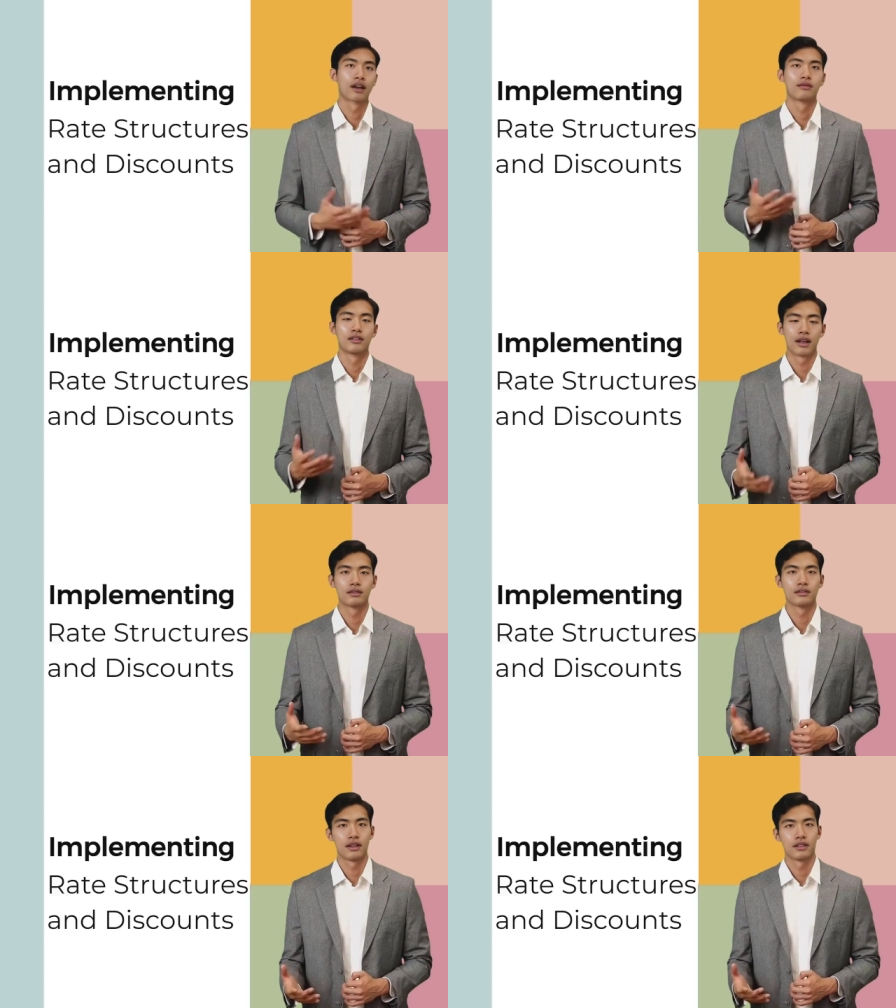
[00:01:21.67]
that
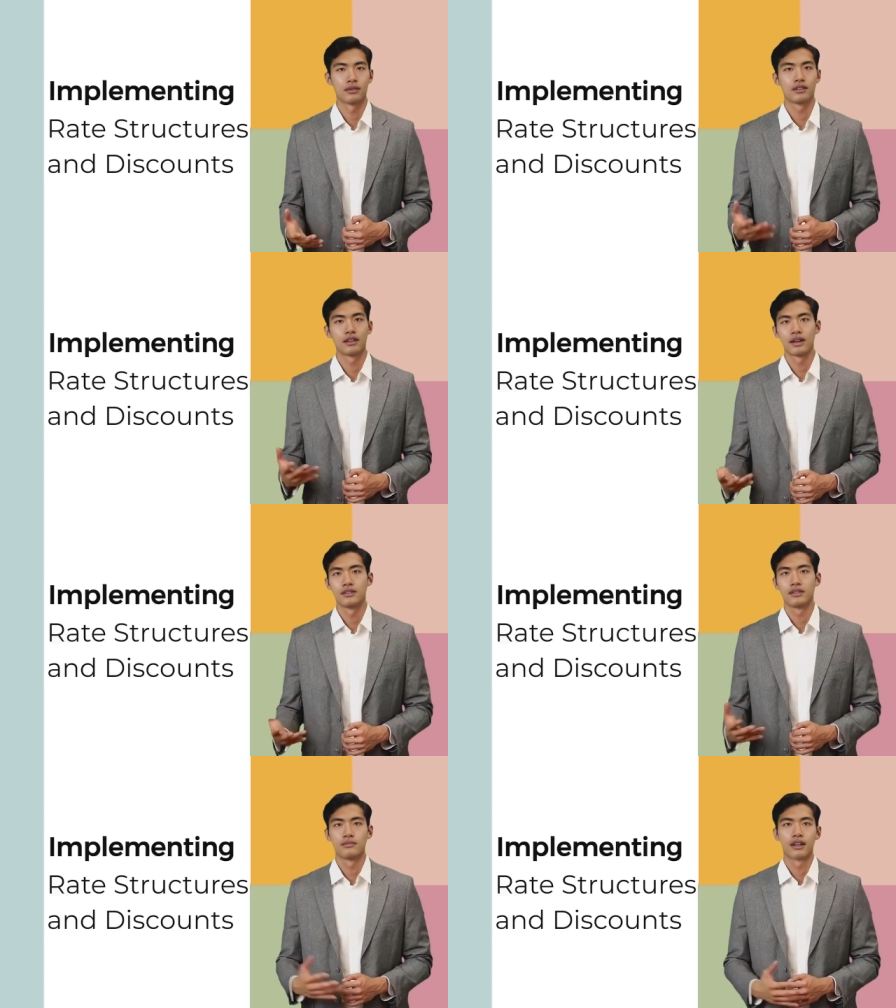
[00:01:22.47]
hotels can utilize to